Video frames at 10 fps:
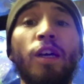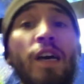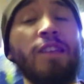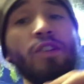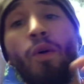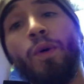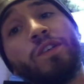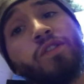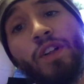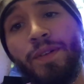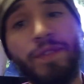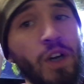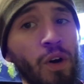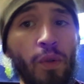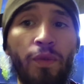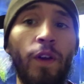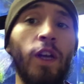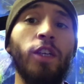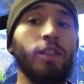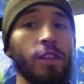has always loved
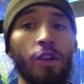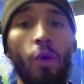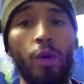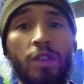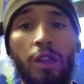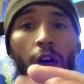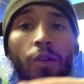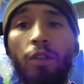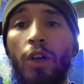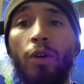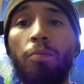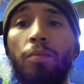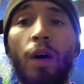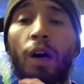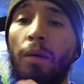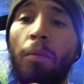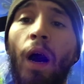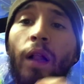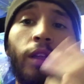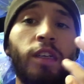goldfish, has always loved little
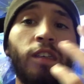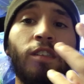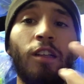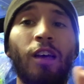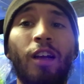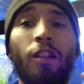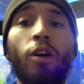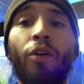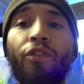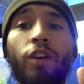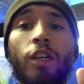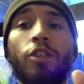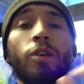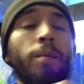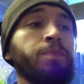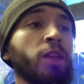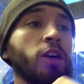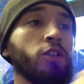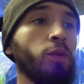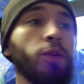mollies and like little fish,
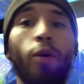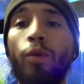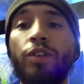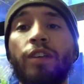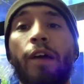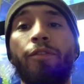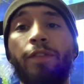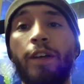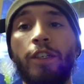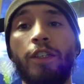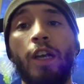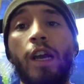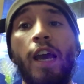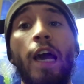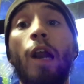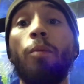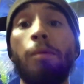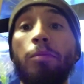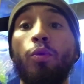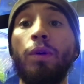so we've always kept fish. And I
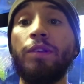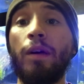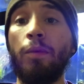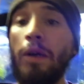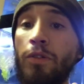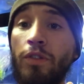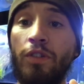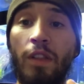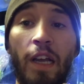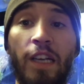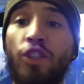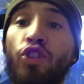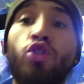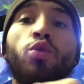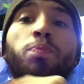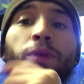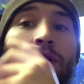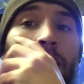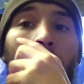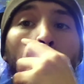remember one time when I was like super
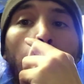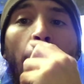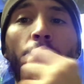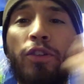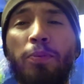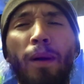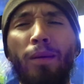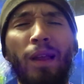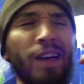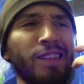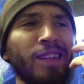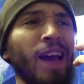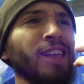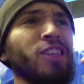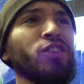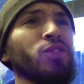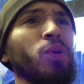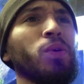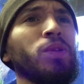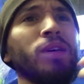young, I was probably like 10 years
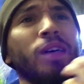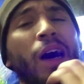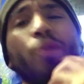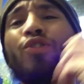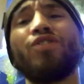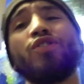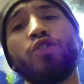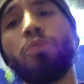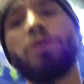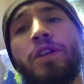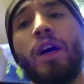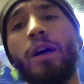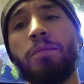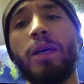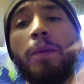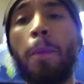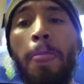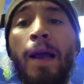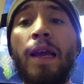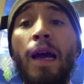old. I wasn't super young, but
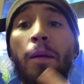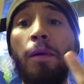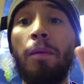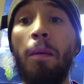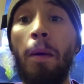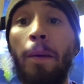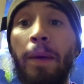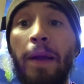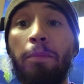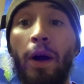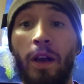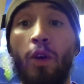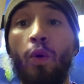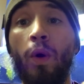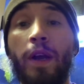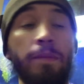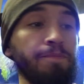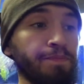I remember my mom had bought a koi,